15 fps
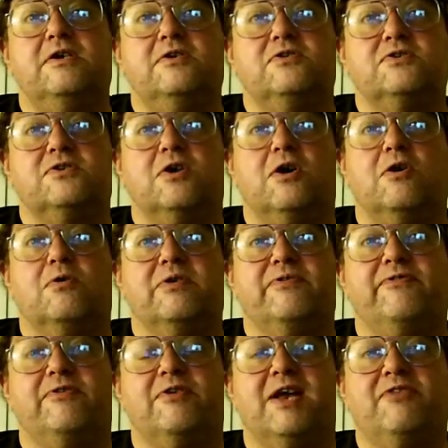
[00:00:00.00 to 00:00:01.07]
So
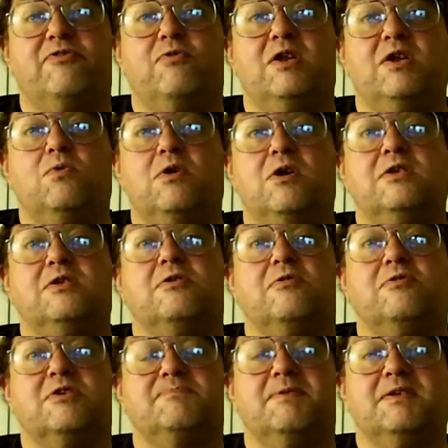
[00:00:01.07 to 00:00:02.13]
if you're not 21, don't
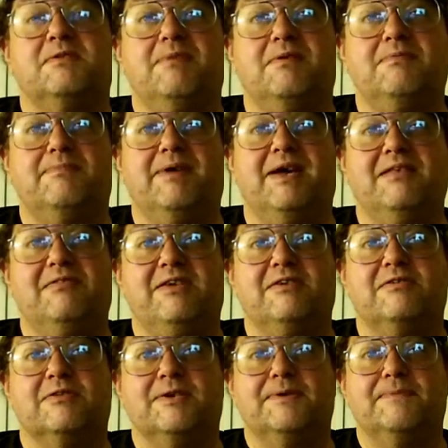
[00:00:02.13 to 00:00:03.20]
expect to be able to buy it
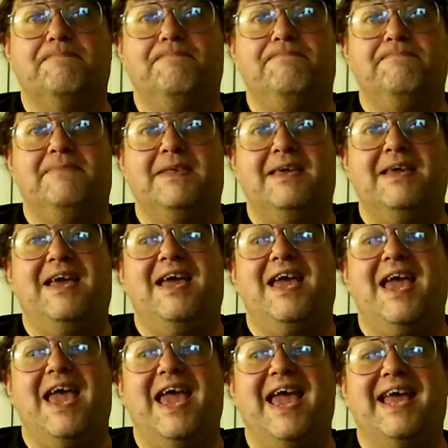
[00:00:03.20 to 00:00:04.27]
legally.
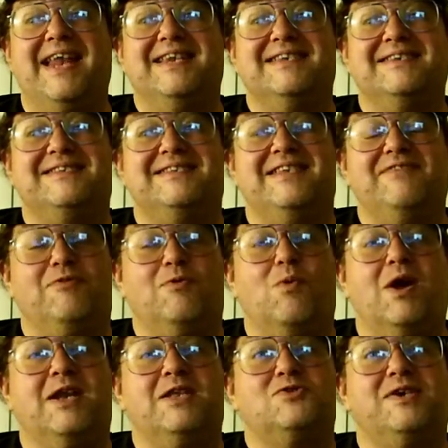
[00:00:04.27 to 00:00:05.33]
And if you
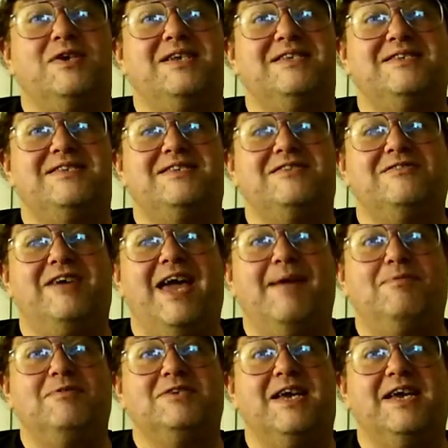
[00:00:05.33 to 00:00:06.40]
want to try to distill
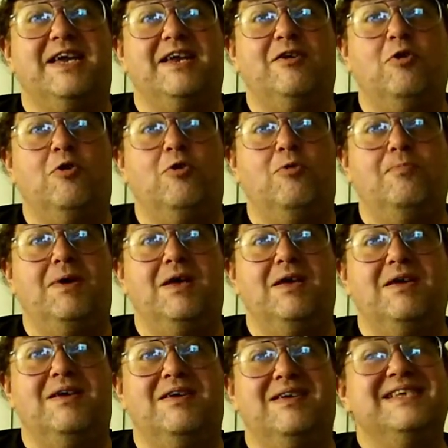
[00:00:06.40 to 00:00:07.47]
Applejack at home,
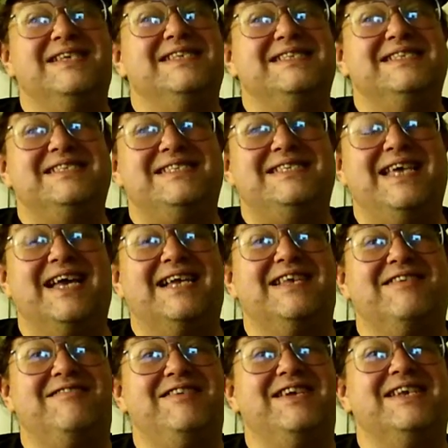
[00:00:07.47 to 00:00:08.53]

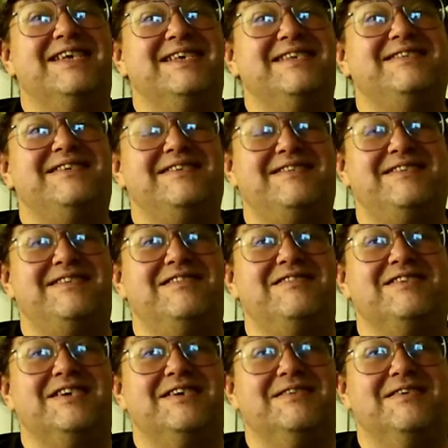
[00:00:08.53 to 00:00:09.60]
technically it is
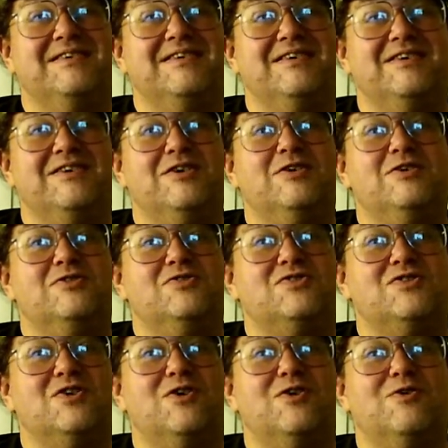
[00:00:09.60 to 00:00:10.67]
distilling.
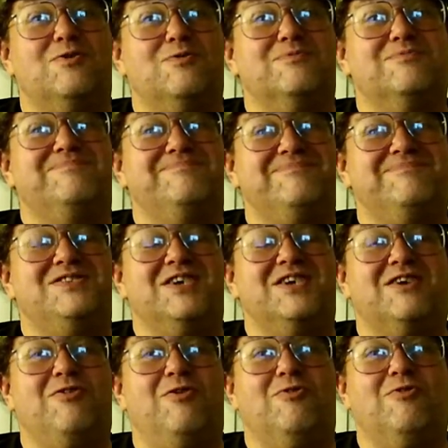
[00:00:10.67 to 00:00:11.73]
So
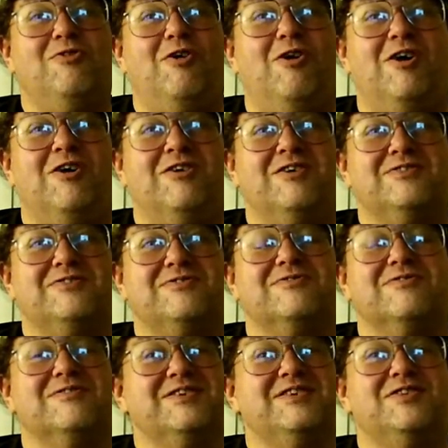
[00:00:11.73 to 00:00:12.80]
check local laws, or
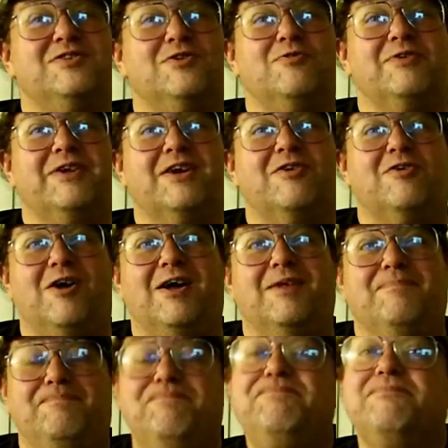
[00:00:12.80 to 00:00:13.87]
at least don't get caught.
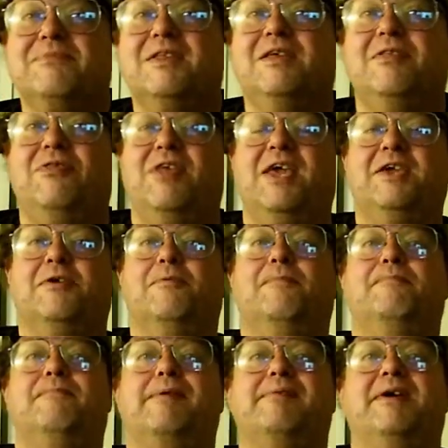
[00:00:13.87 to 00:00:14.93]
Thank you.
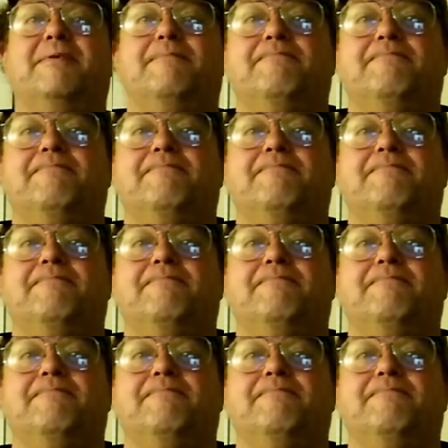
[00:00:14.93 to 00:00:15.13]
Bye-bye.